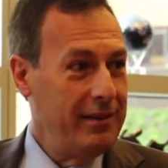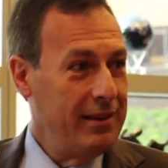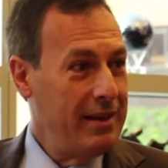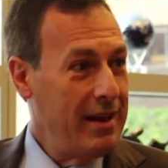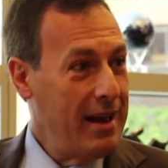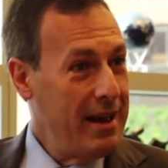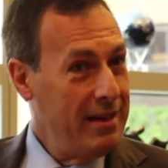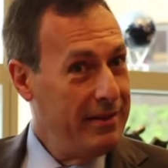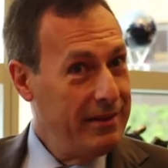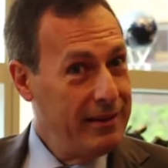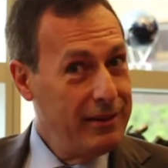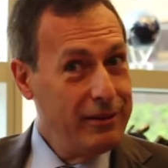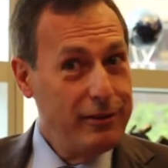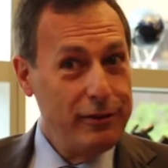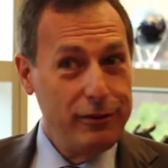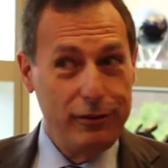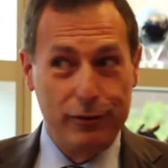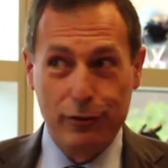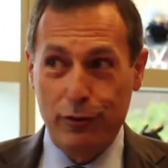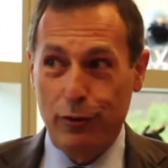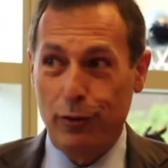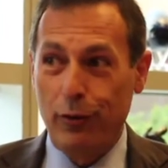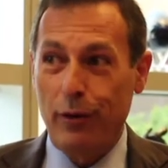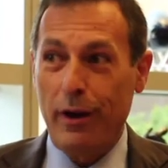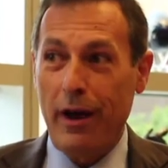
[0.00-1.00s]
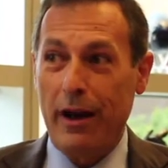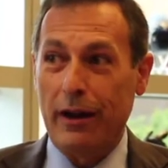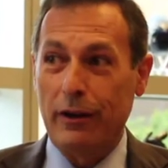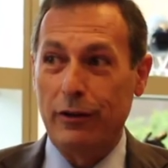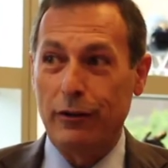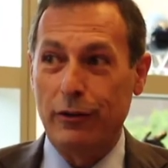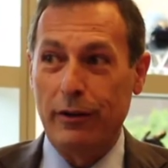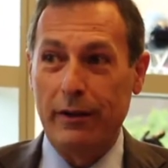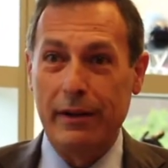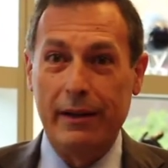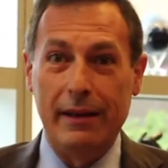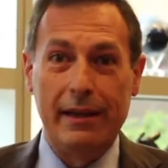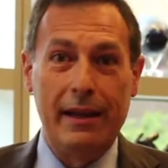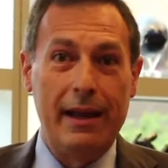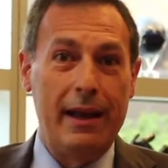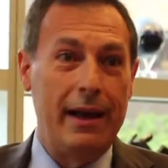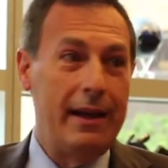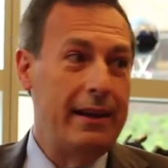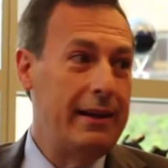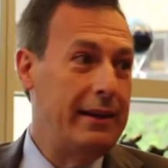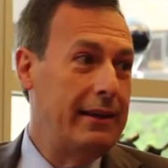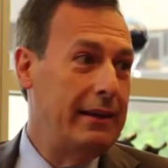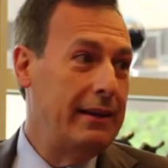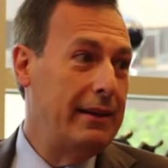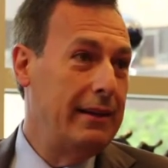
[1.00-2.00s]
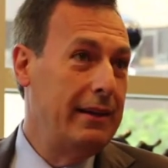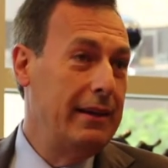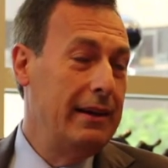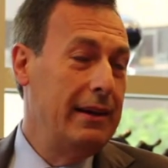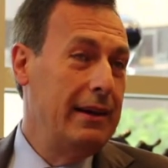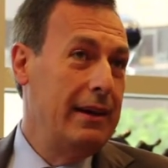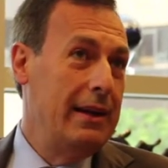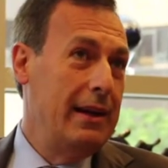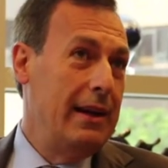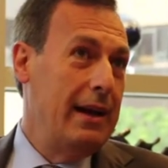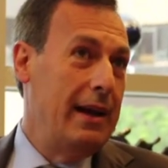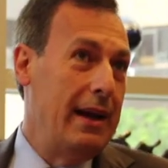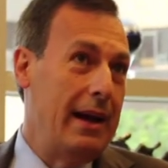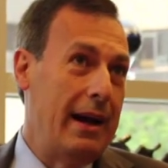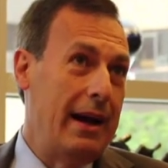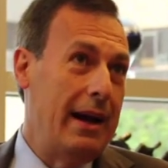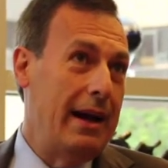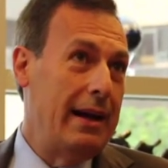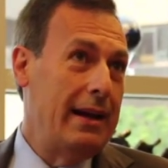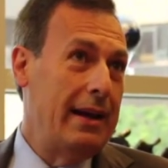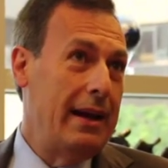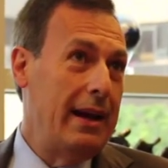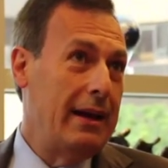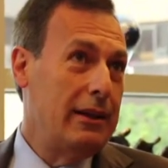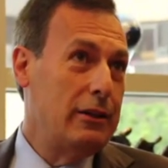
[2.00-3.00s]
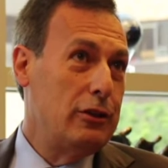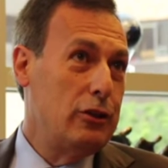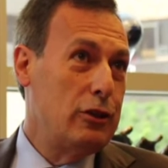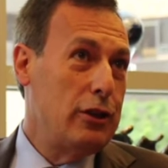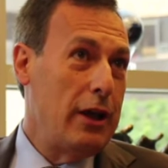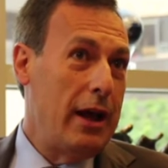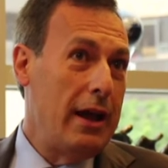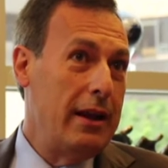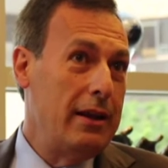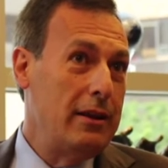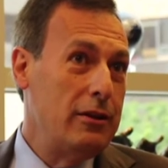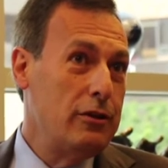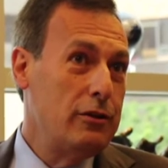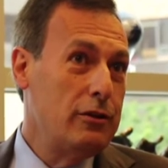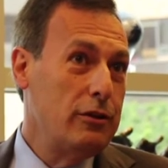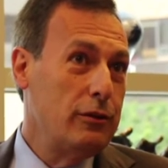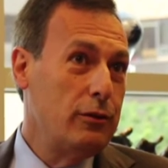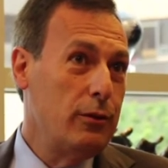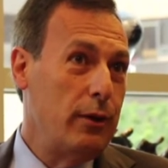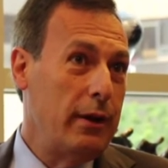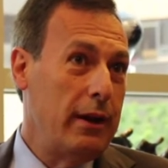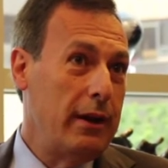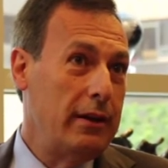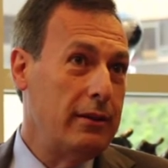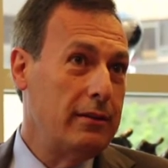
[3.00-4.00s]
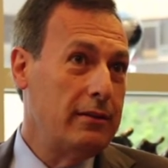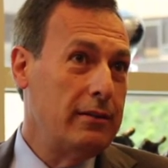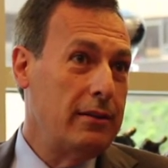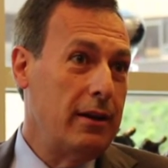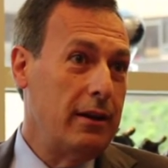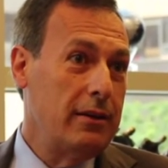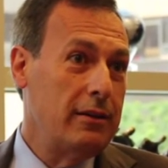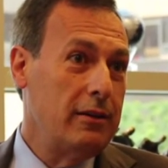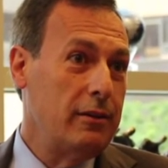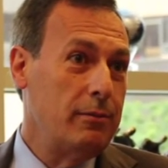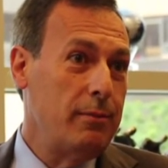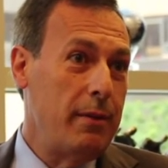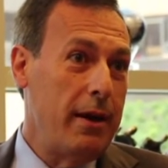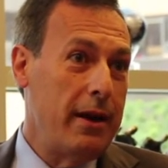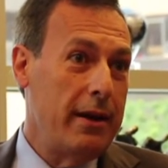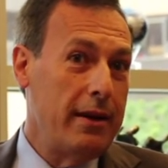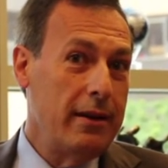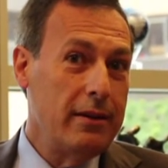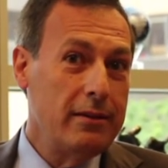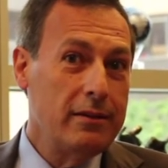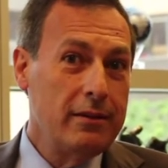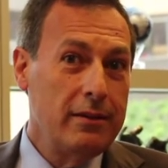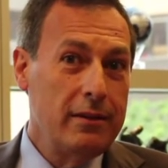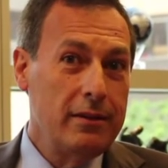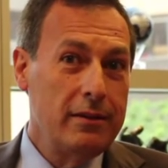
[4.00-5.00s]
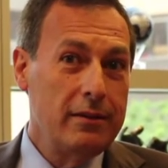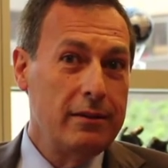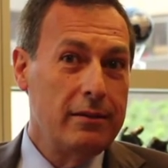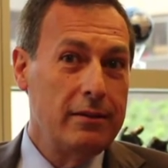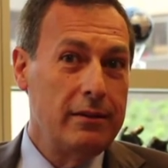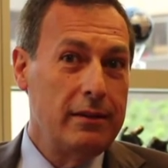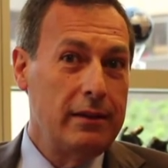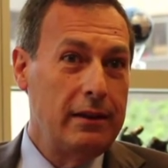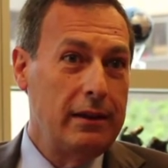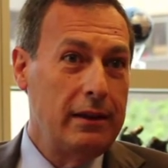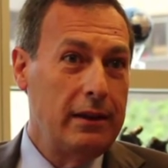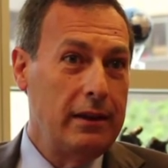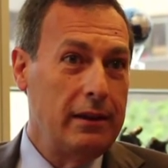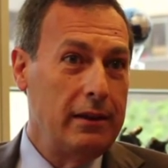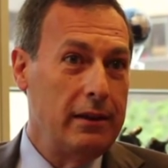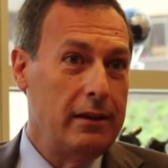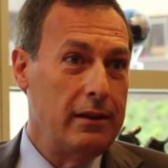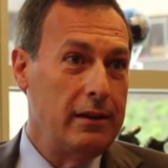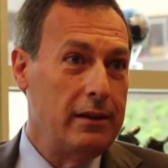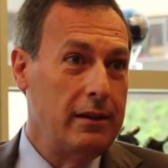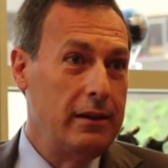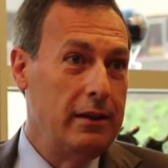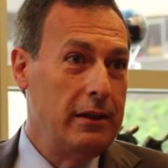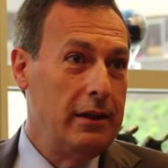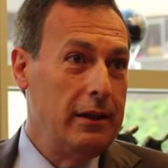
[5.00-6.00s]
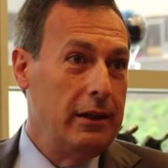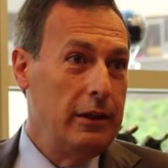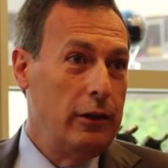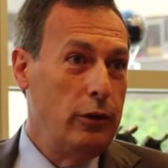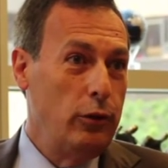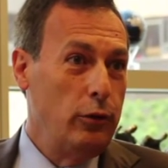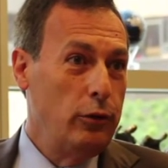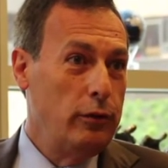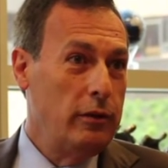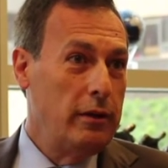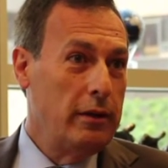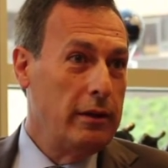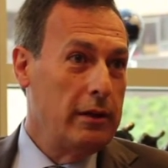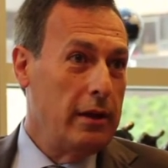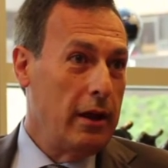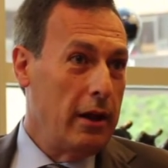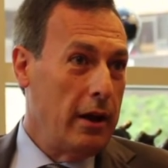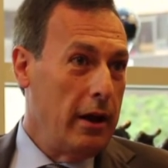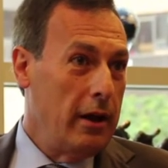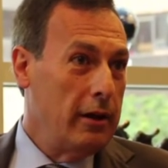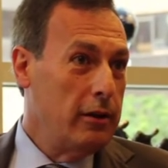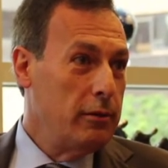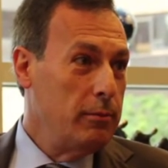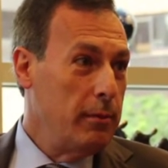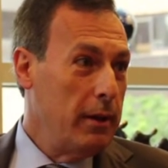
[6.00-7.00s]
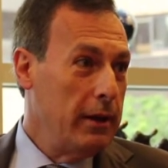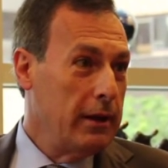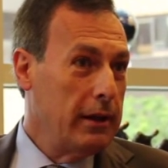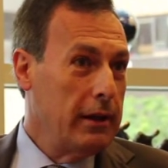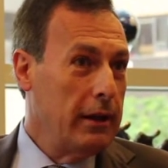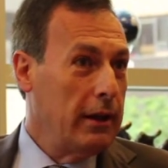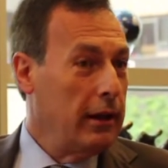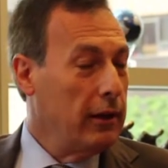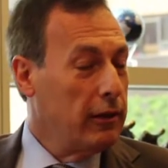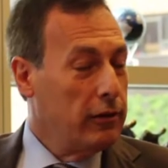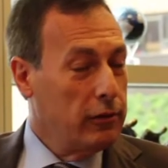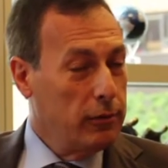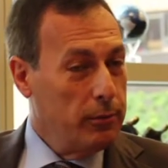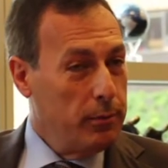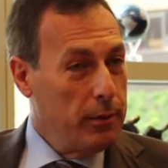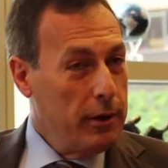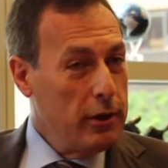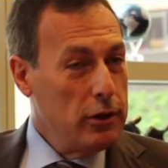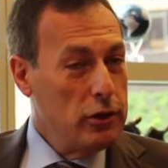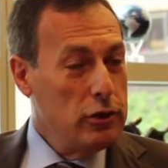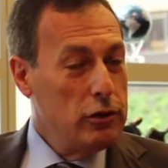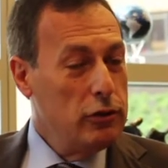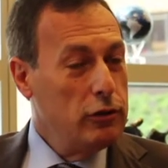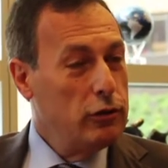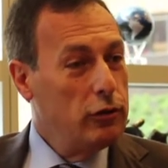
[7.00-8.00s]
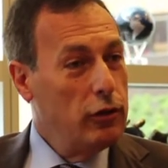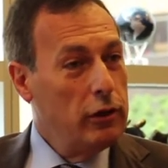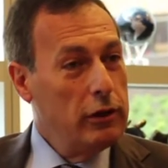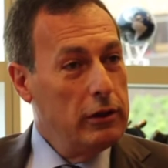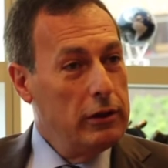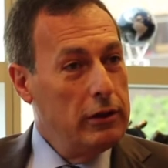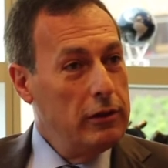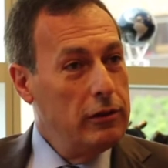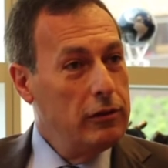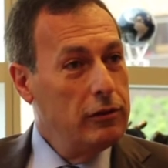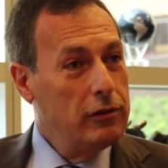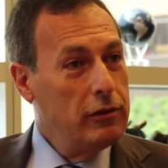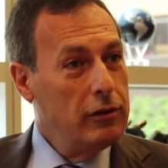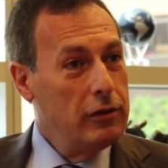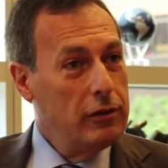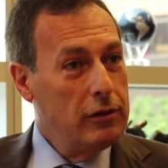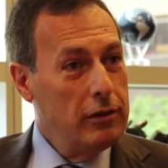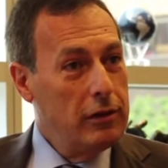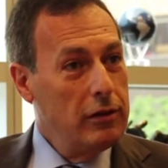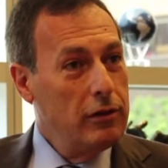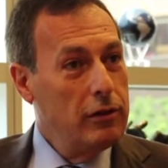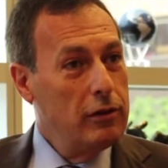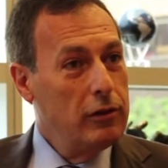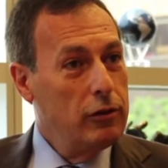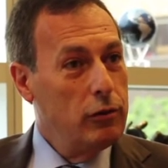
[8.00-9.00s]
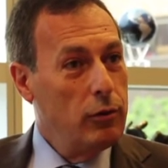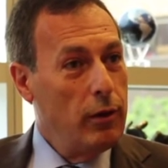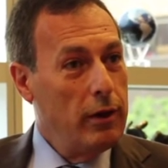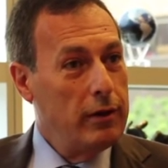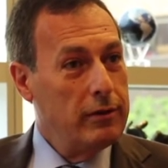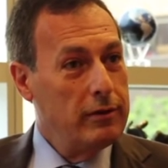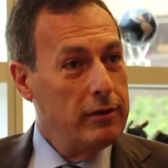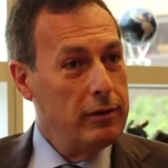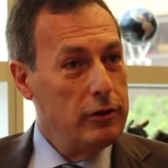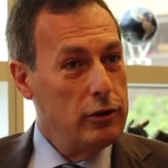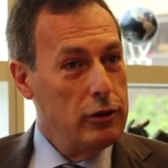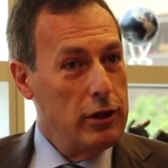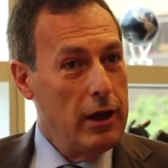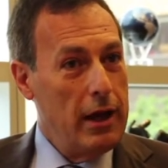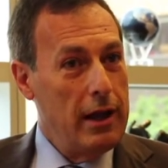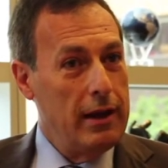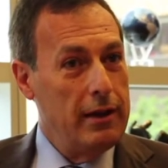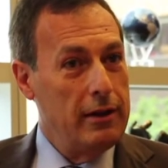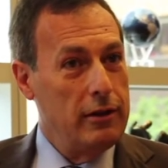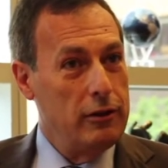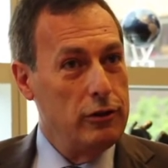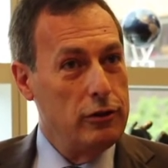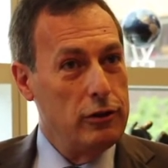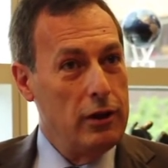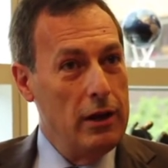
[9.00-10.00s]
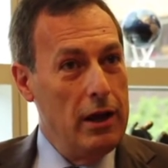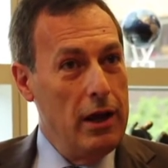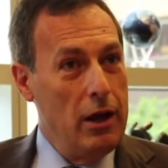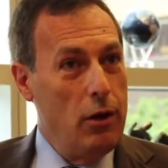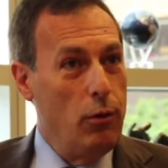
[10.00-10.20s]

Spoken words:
And this is true actually. I had challenges when I started my residency in using the right medical expression. So it was a challenge.